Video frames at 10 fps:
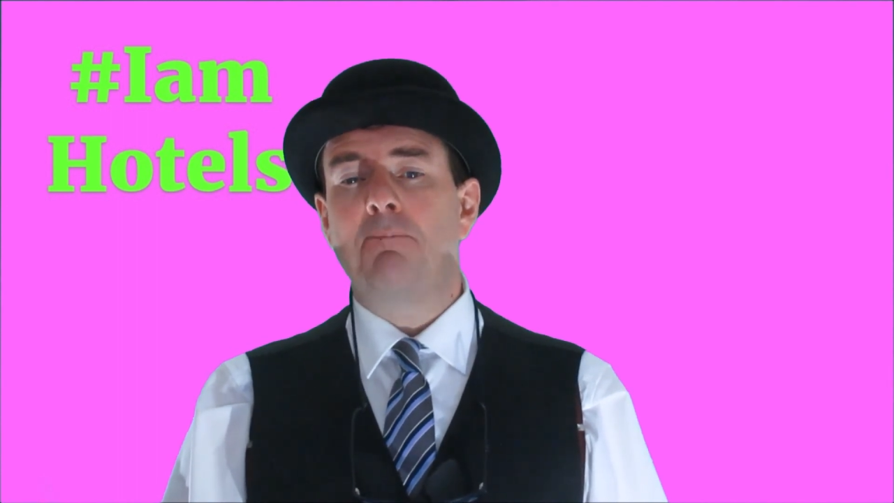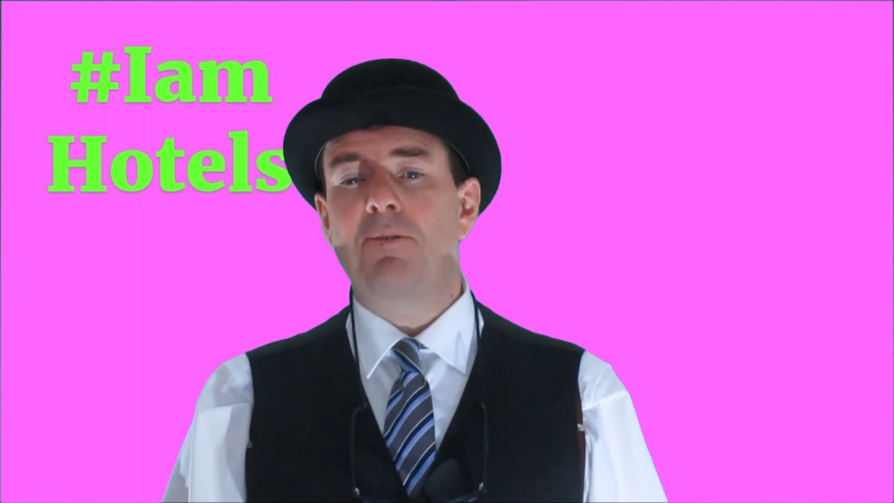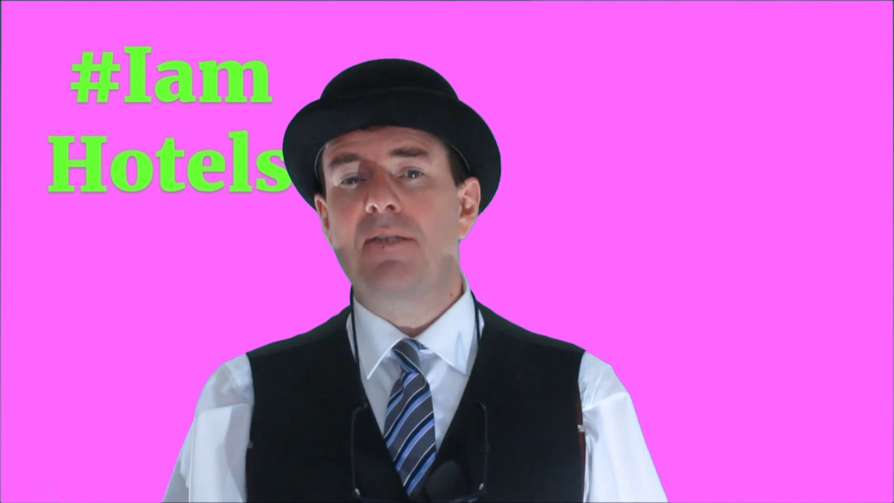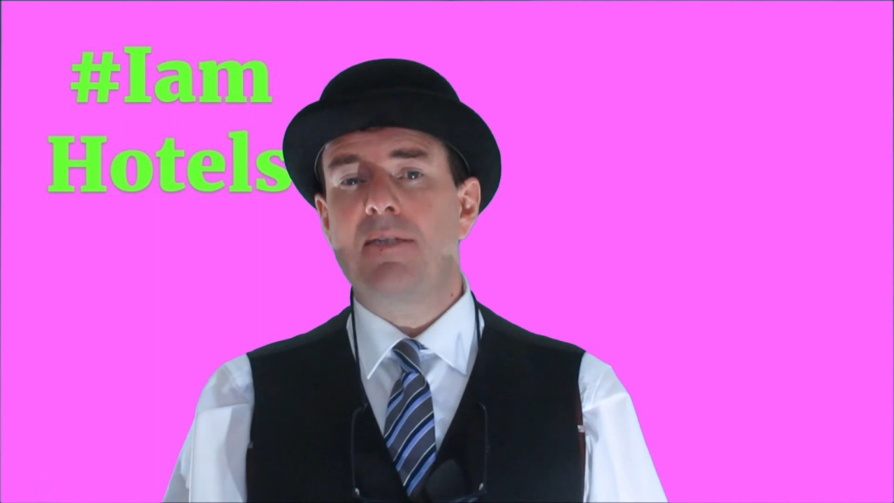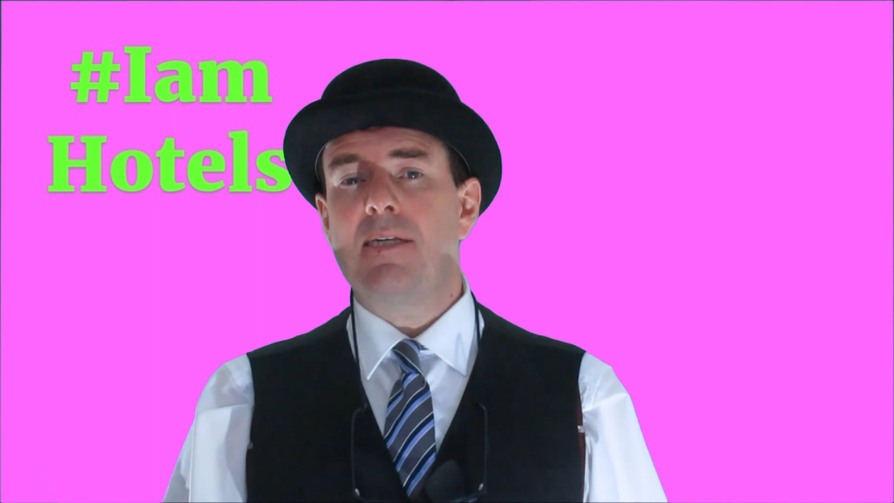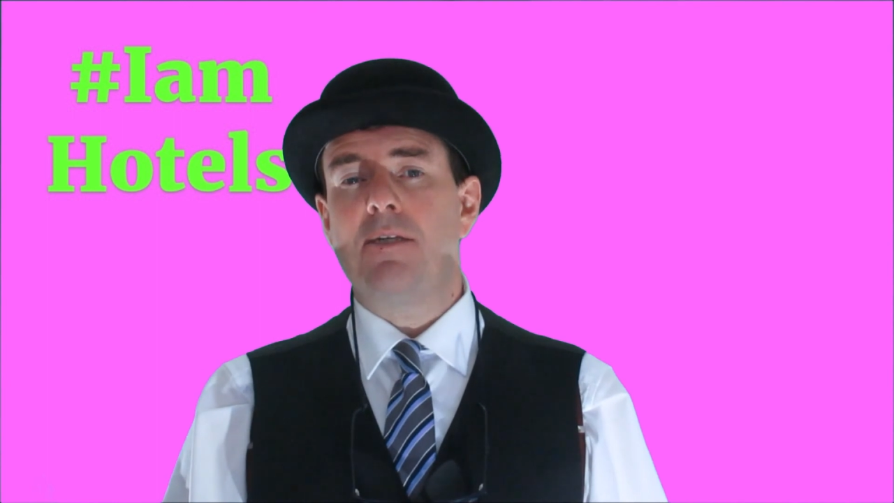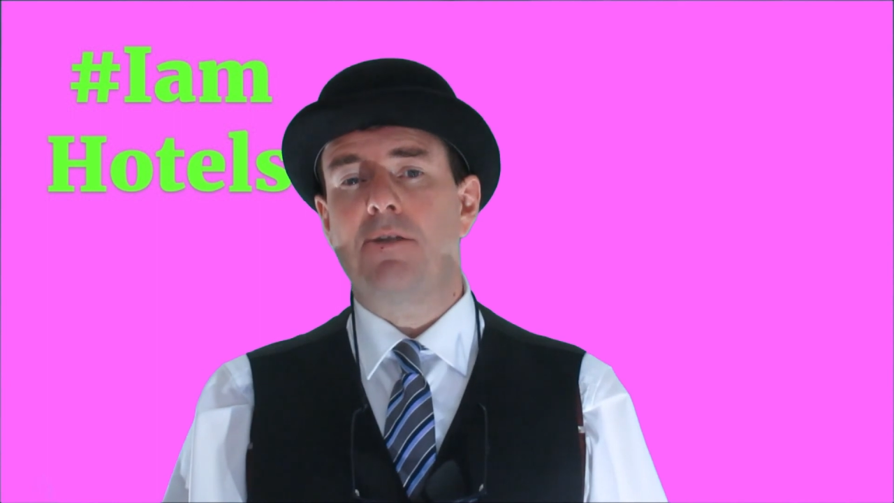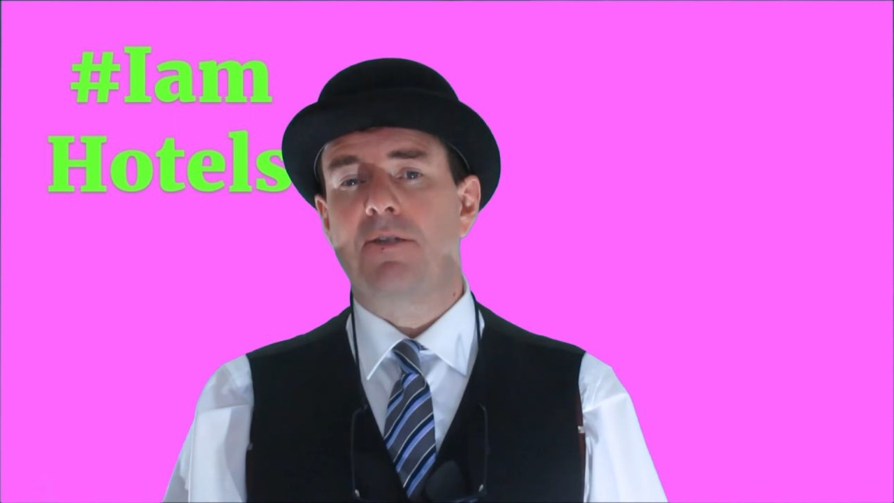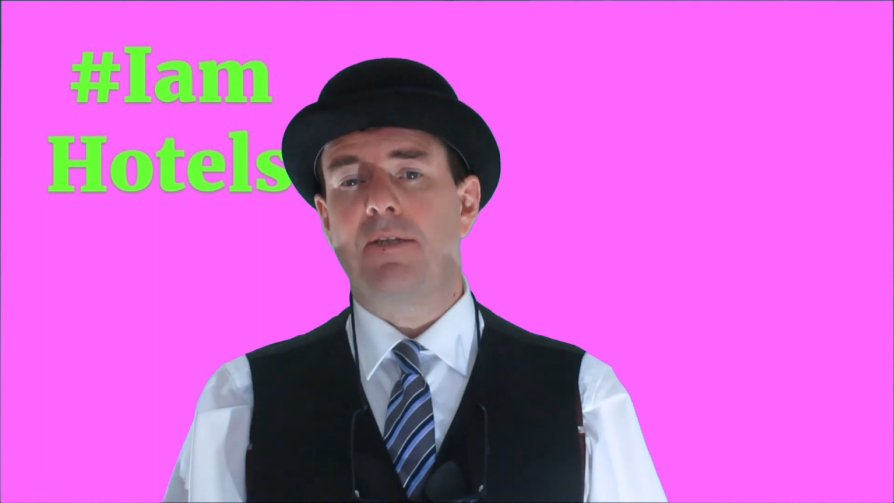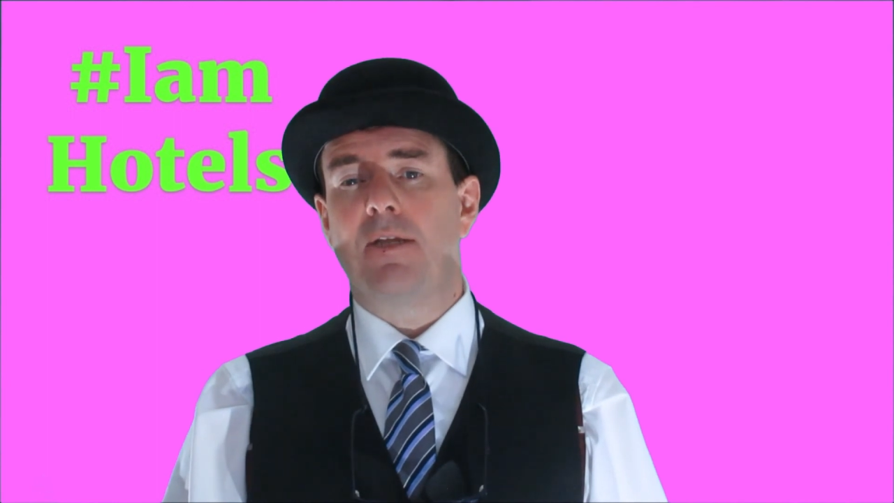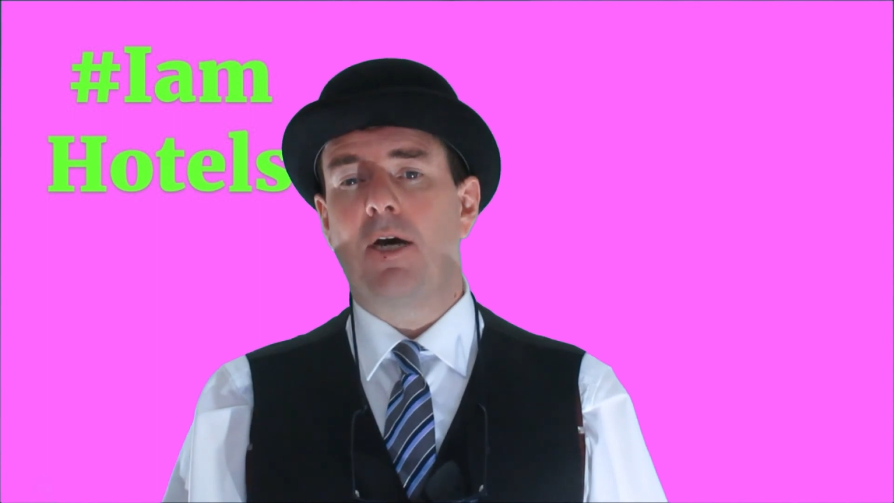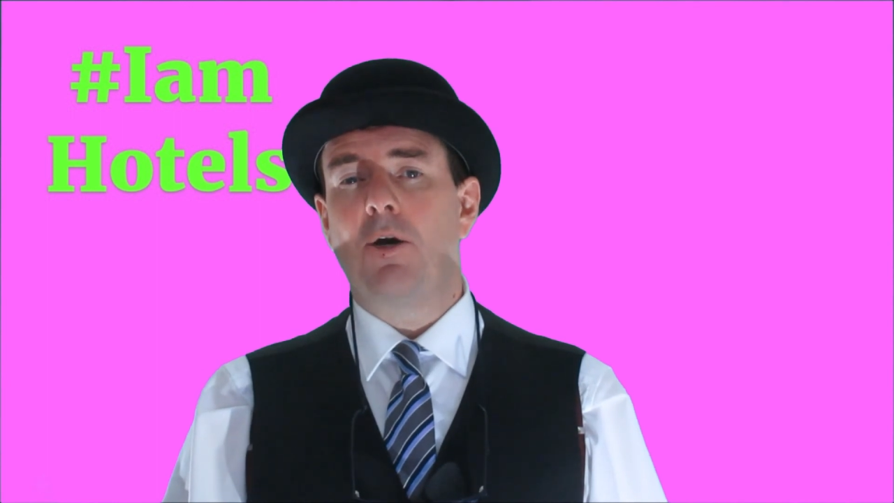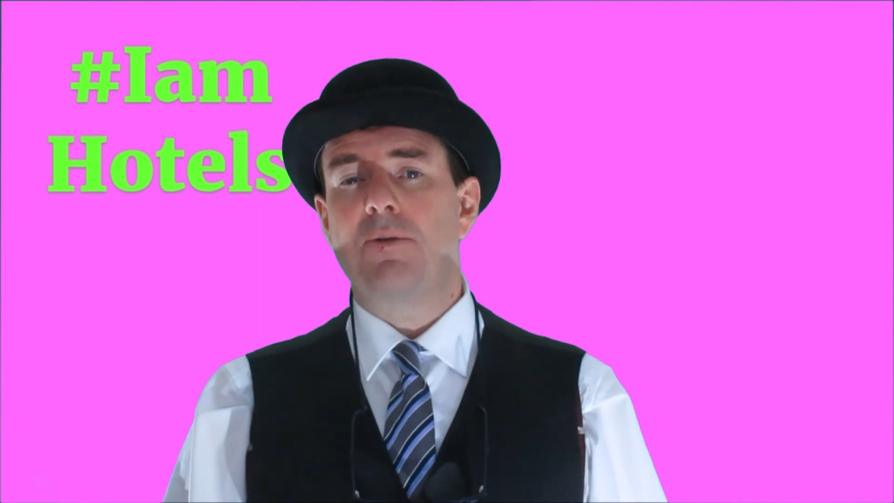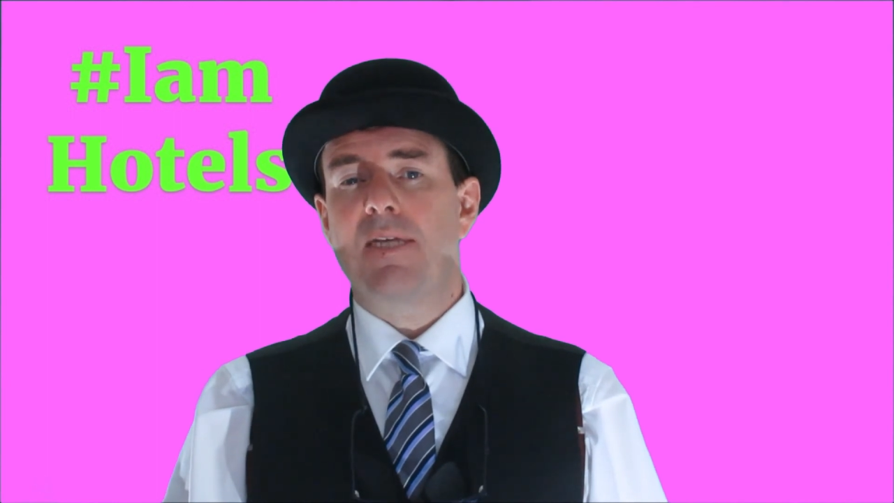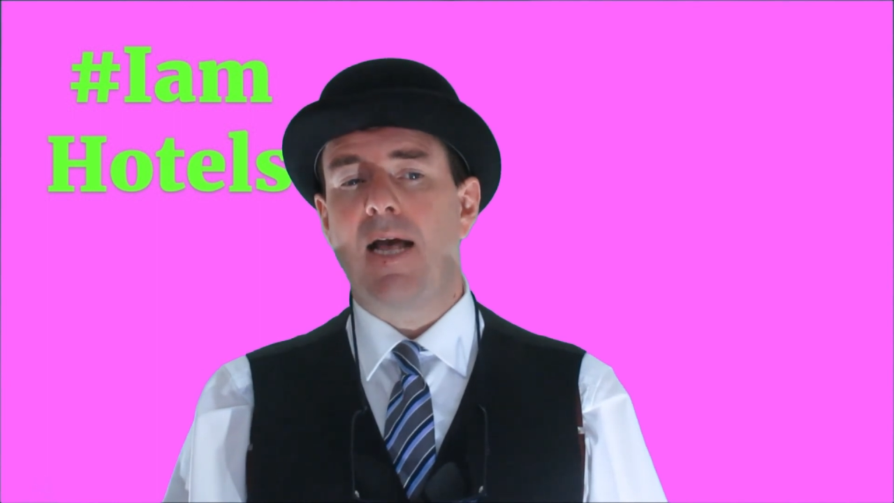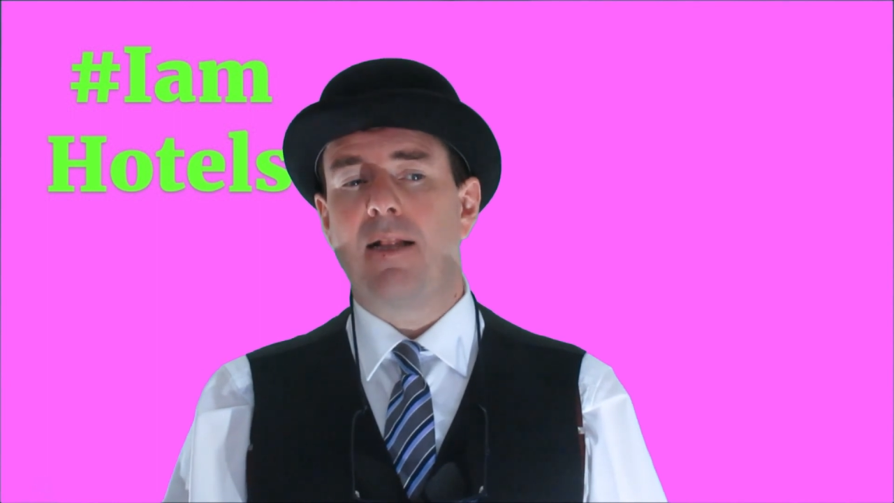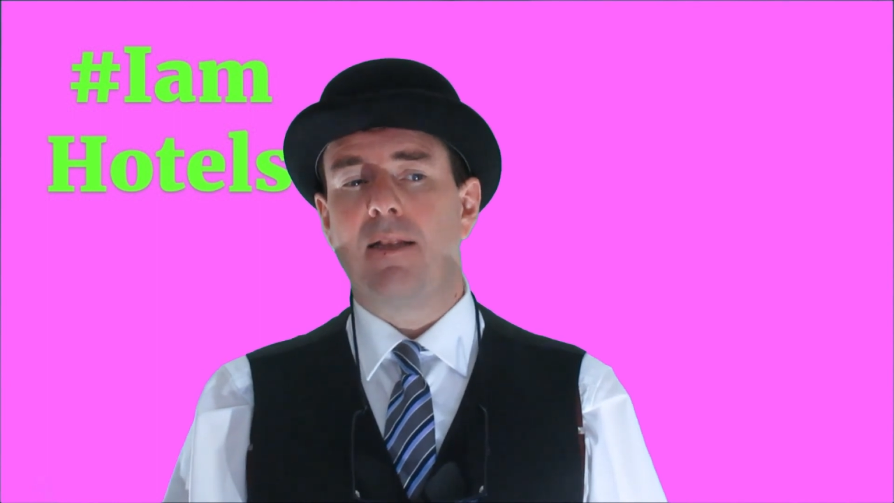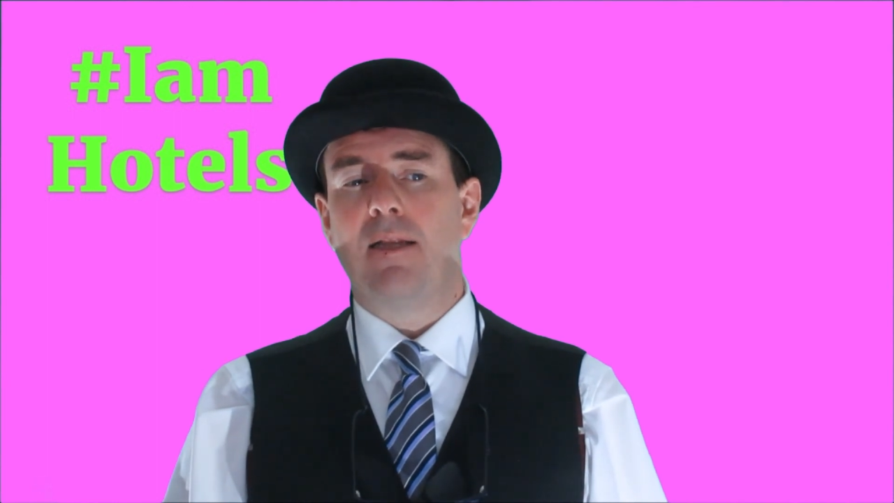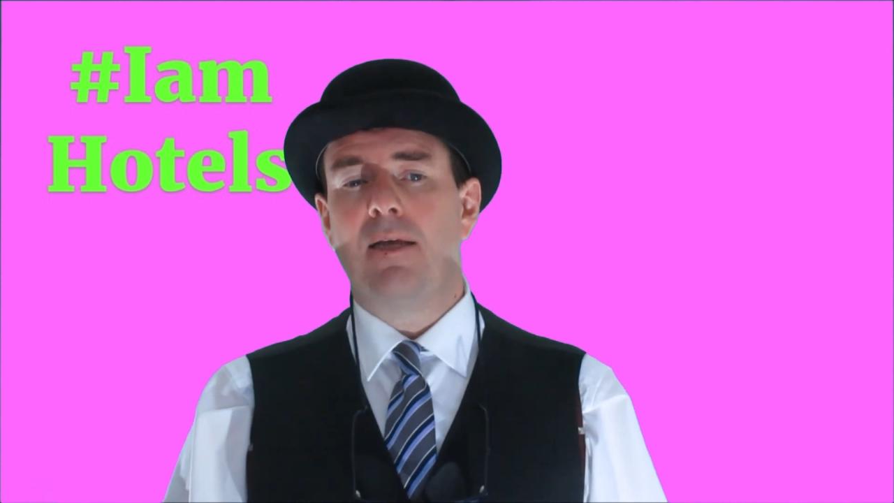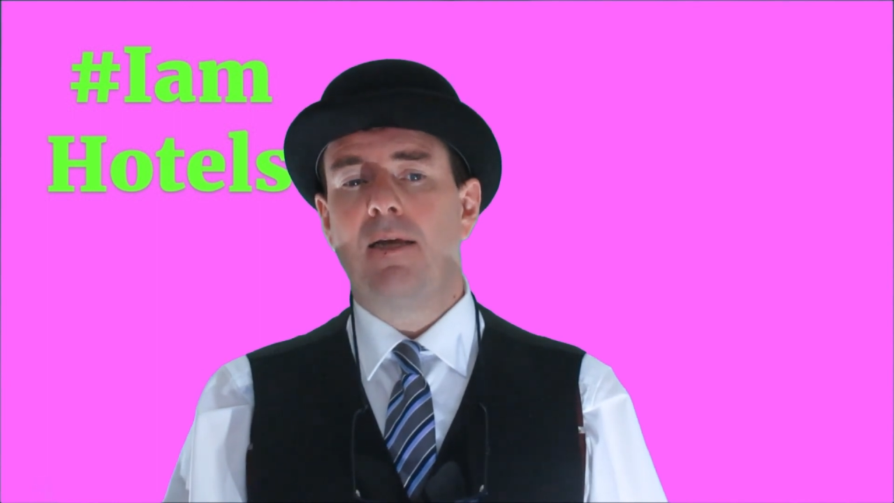procedures in the hotel.